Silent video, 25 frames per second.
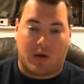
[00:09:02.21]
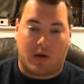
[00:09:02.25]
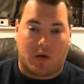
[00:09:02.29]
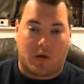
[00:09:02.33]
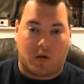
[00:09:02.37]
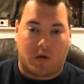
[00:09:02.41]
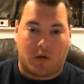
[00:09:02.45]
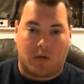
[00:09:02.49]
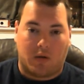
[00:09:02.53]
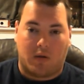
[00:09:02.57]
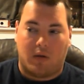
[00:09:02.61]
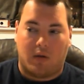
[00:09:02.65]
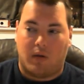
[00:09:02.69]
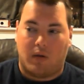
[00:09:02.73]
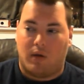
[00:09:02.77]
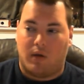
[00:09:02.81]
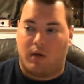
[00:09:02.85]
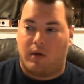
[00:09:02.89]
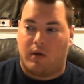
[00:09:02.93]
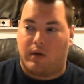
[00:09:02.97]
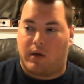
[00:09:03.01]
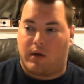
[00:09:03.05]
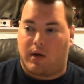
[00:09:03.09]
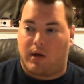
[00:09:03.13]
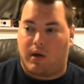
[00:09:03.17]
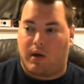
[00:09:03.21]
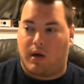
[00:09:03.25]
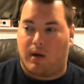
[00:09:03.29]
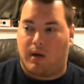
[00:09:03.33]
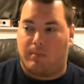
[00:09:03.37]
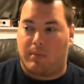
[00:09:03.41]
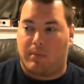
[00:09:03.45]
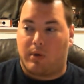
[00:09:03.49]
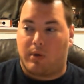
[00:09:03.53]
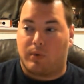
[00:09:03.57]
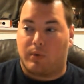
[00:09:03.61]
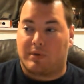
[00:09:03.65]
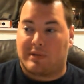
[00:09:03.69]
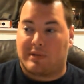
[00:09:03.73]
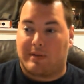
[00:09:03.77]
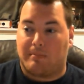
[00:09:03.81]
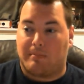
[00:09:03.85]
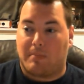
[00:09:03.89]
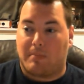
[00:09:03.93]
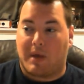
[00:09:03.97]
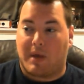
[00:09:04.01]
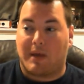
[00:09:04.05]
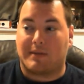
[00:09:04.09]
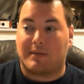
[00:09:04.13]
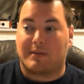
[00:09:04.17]
all. It was an
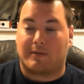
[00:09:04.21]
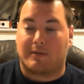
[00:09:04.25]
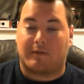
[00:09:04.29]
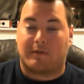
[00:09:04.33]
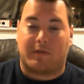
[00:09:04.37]
amazing